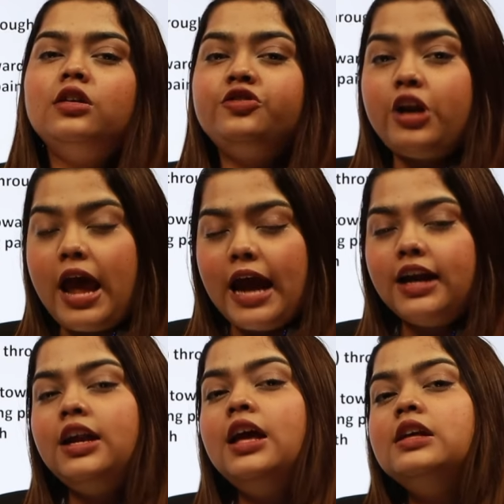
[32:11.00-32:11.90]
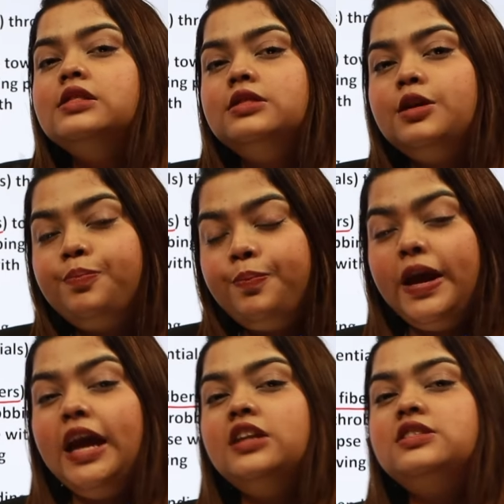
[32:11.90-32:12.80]
tract, the
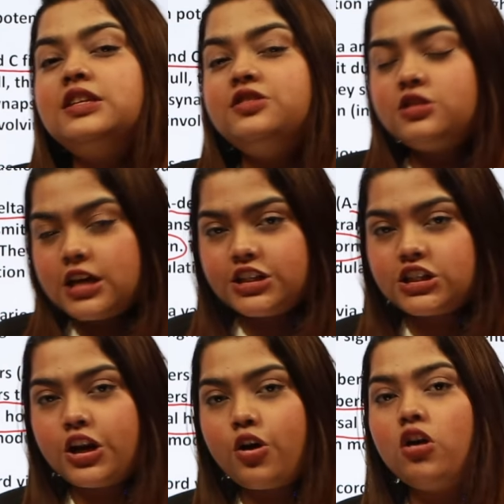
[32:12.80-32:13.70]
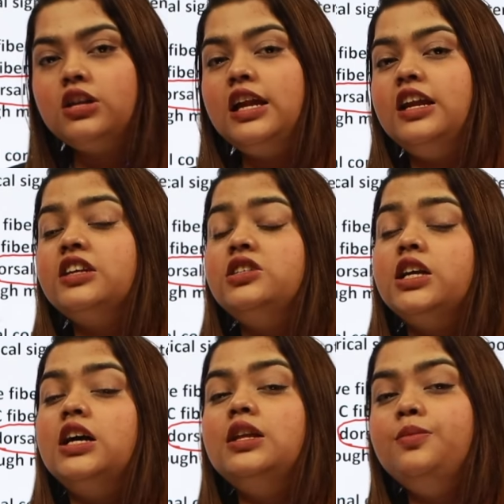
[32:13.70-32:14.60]
pain sensation or the
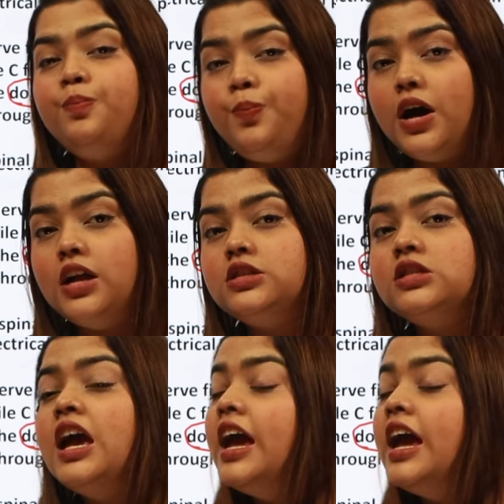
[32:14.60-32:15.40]
electrical impulse